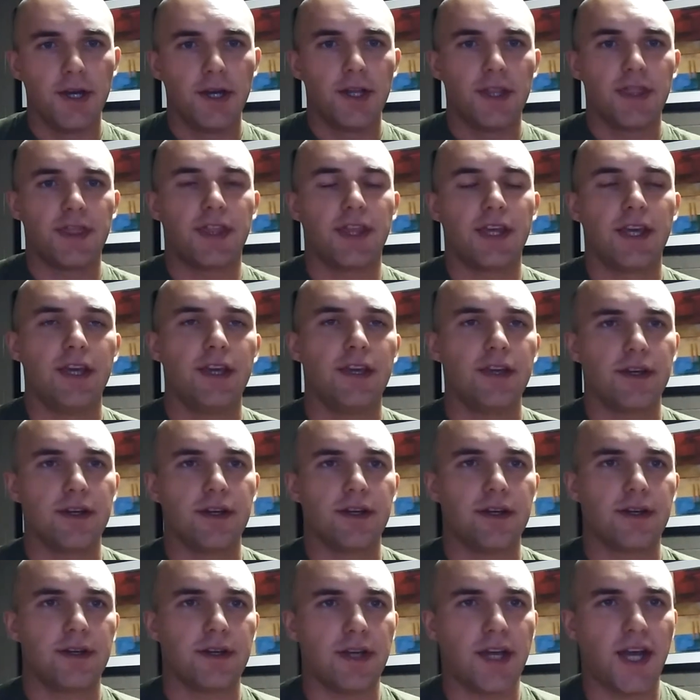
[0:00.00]
The
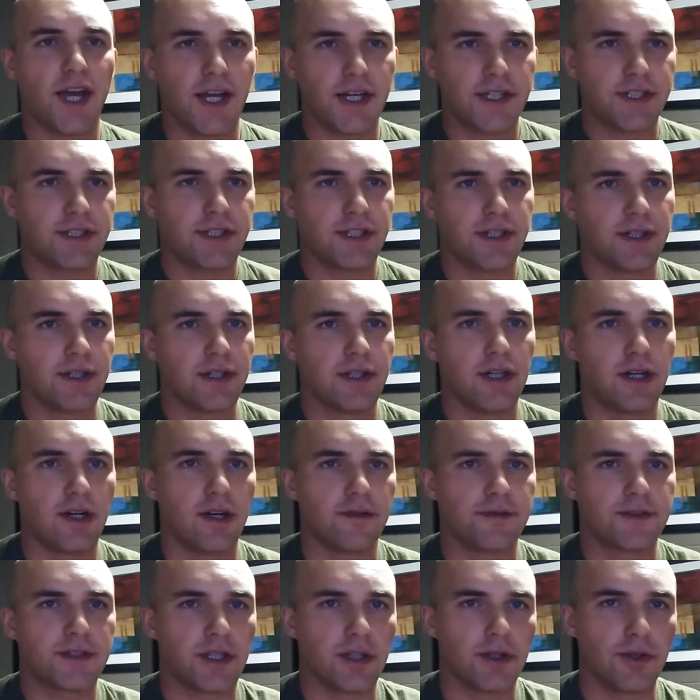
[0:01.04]
action
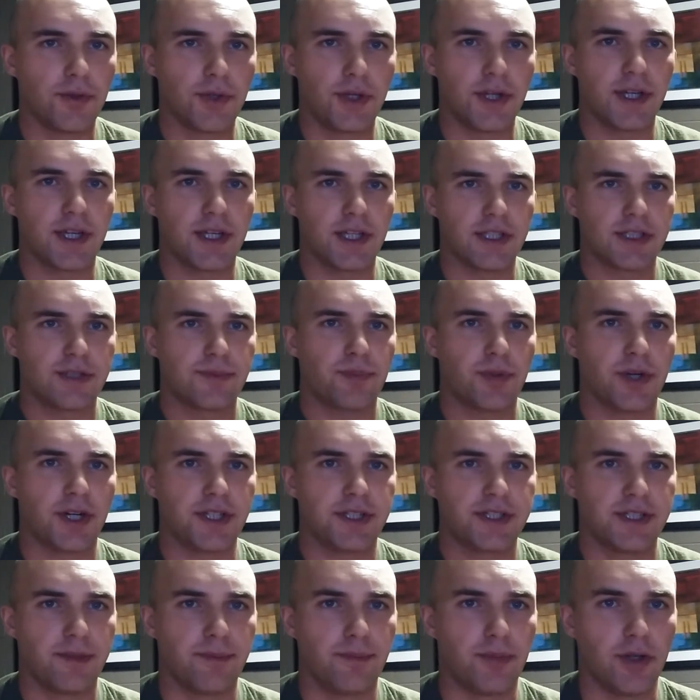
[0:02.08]
of saluting is pretty
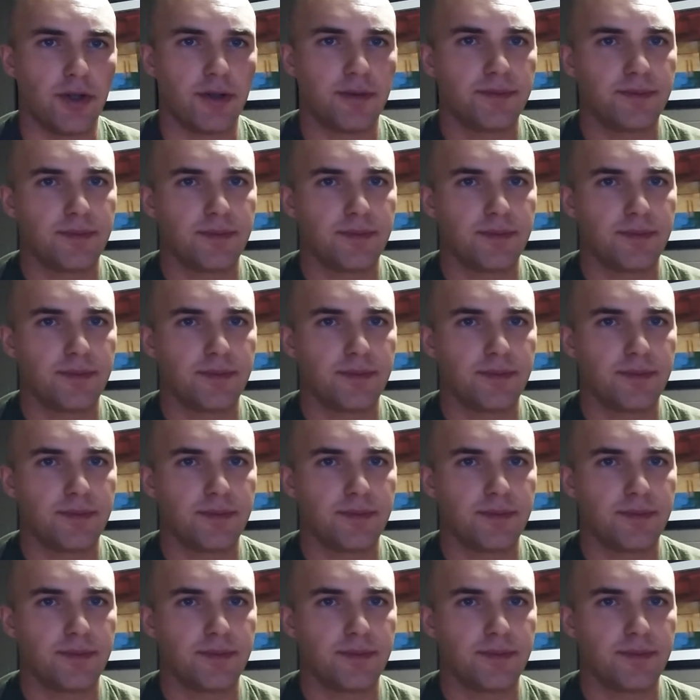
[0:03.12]
simple.